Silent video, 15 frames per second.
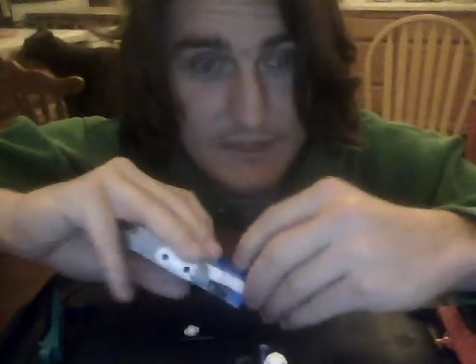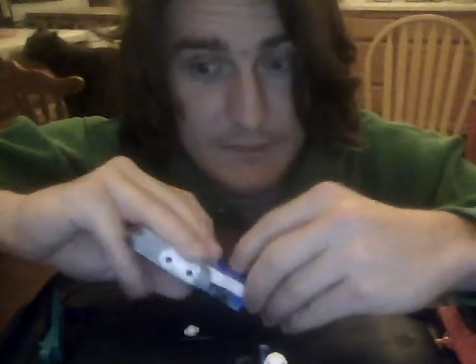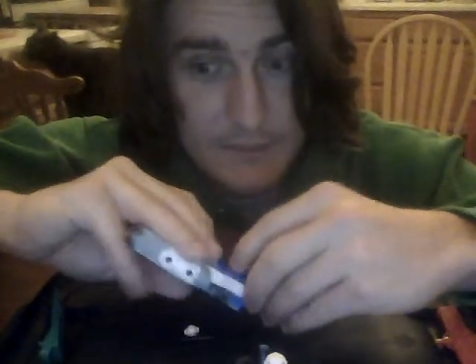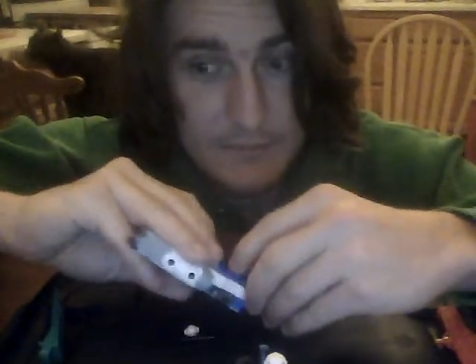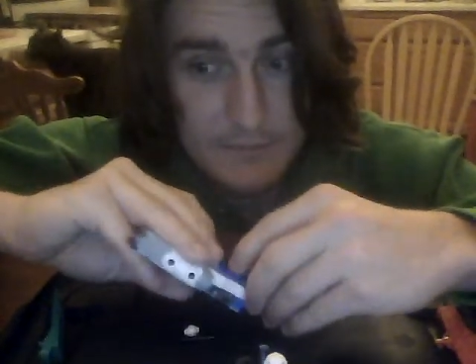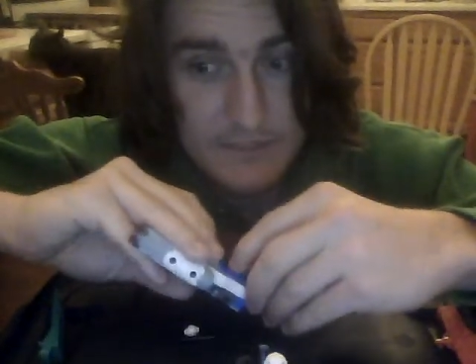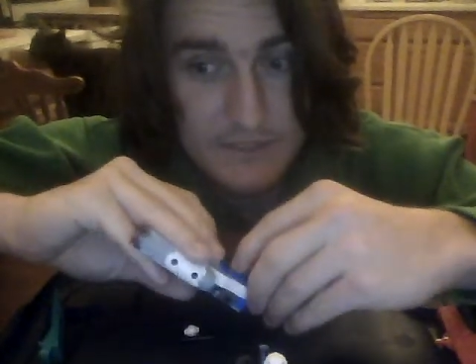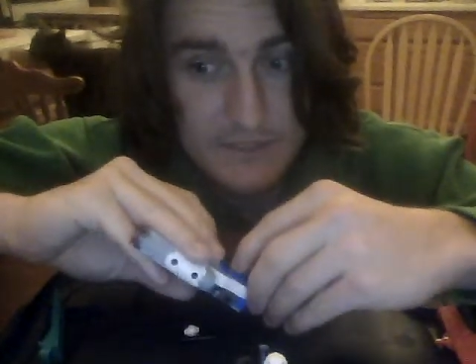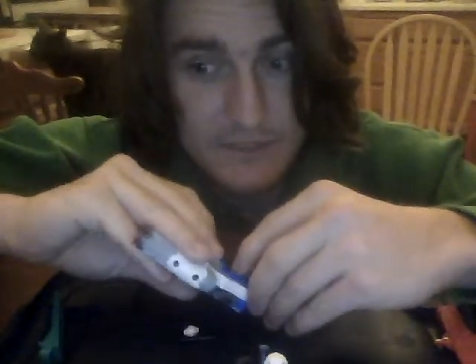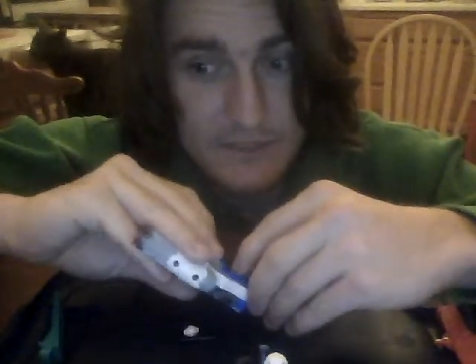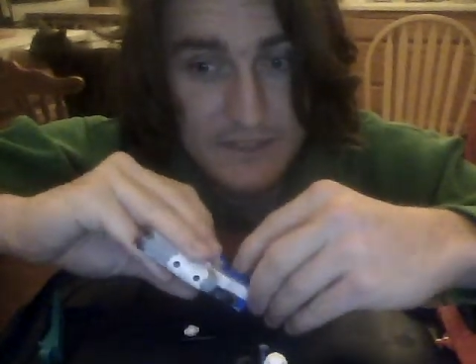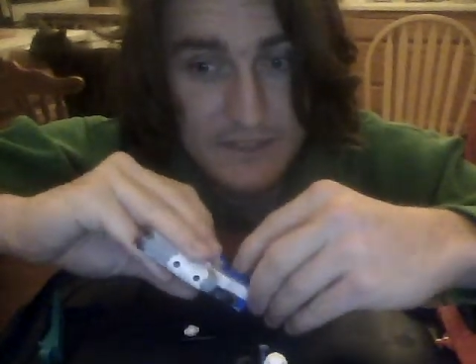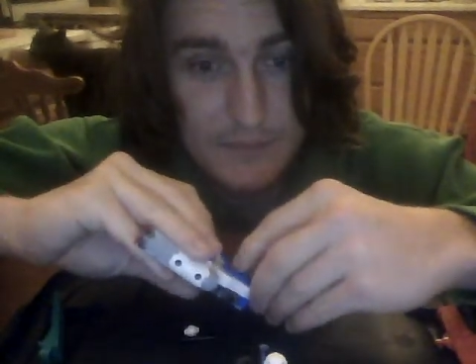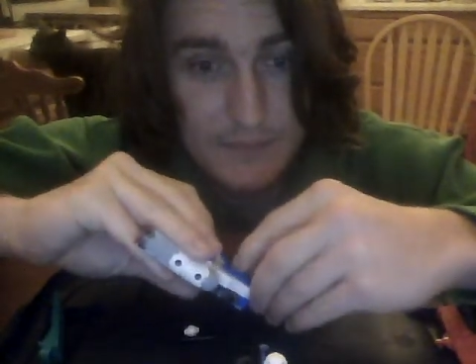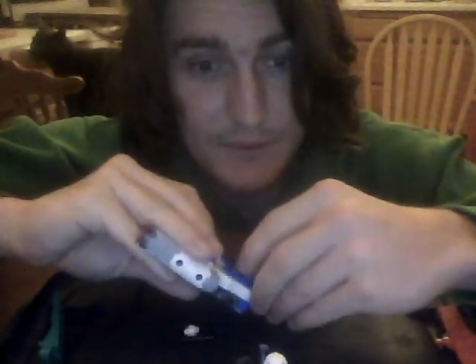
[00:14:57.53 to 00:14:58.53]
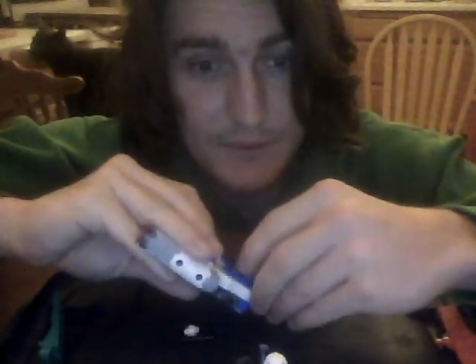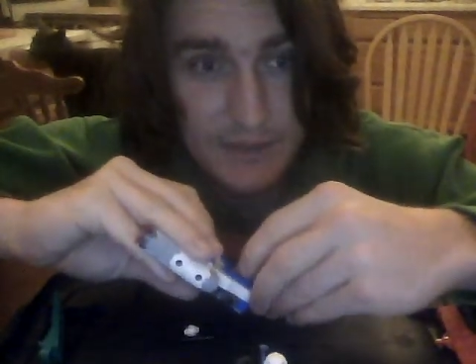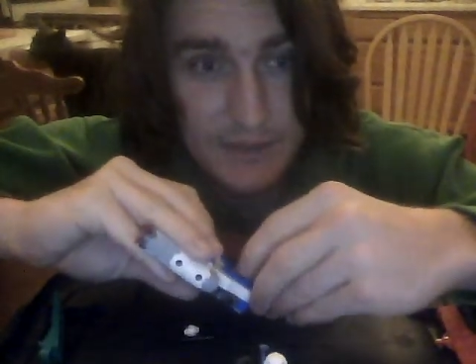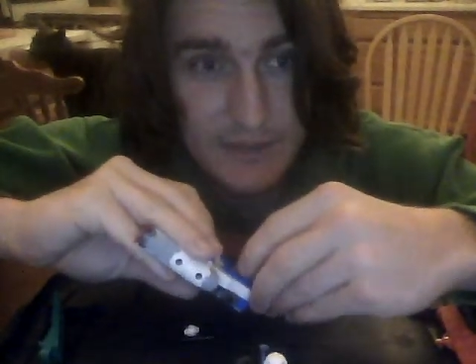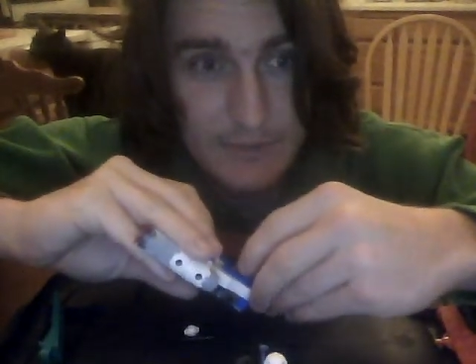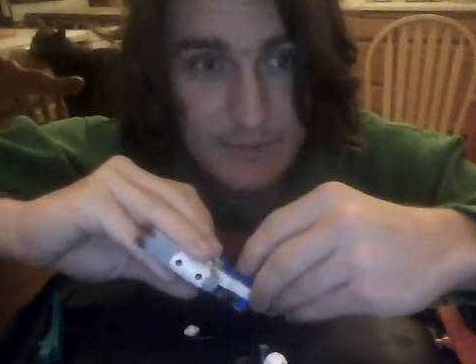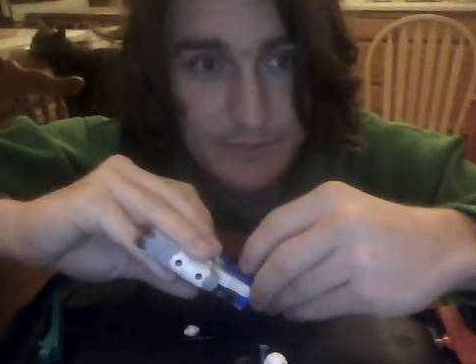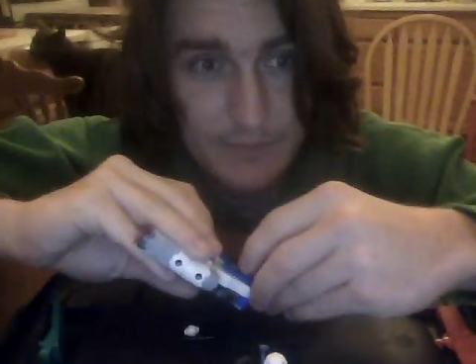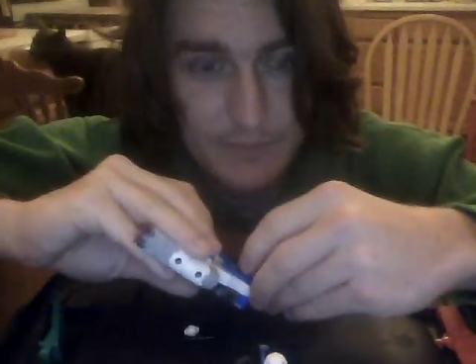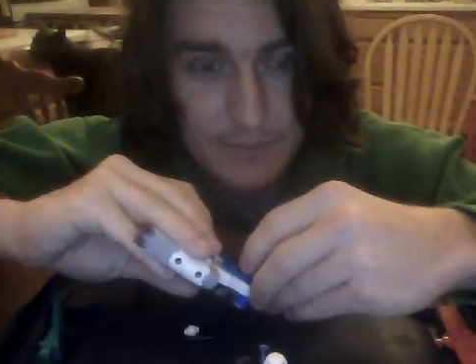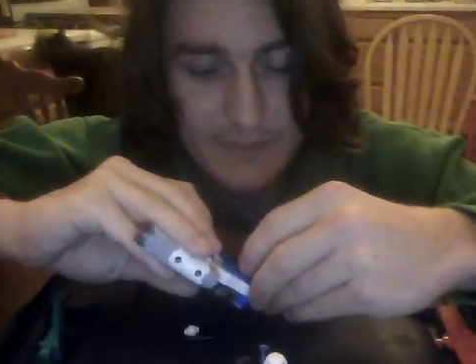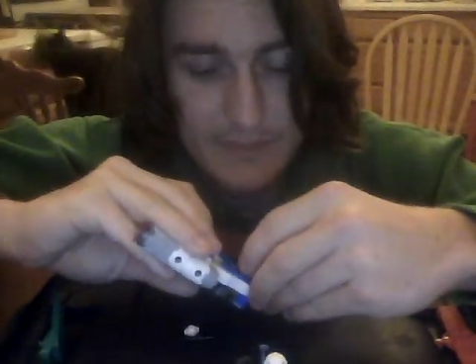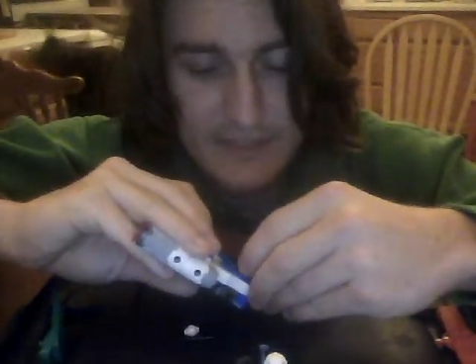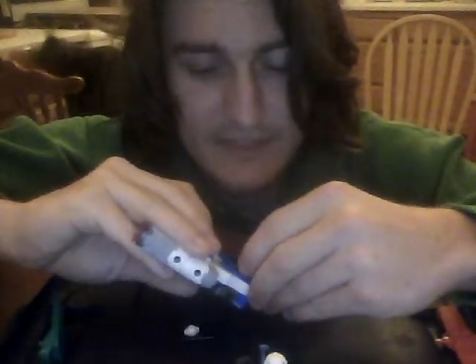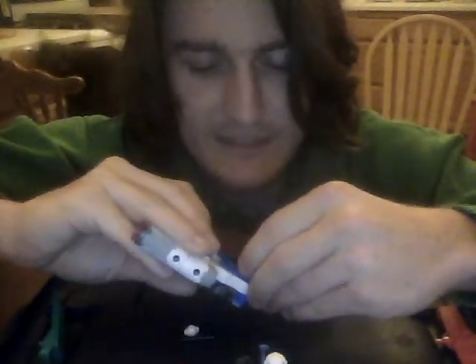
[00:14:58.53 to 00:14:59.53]
this early in the morning,
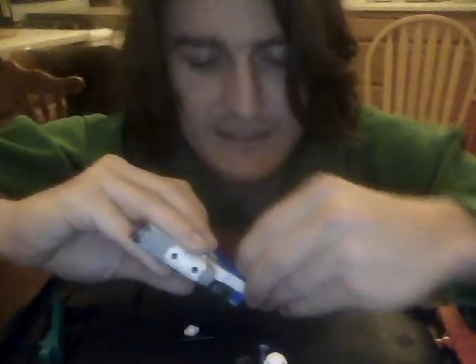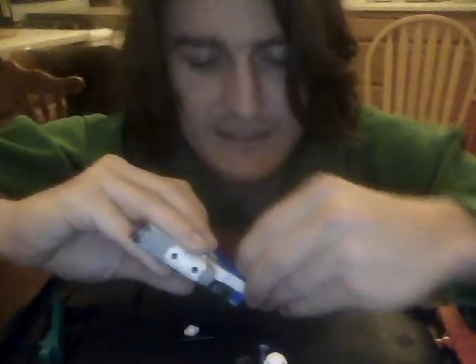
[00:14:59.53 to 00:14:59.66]
but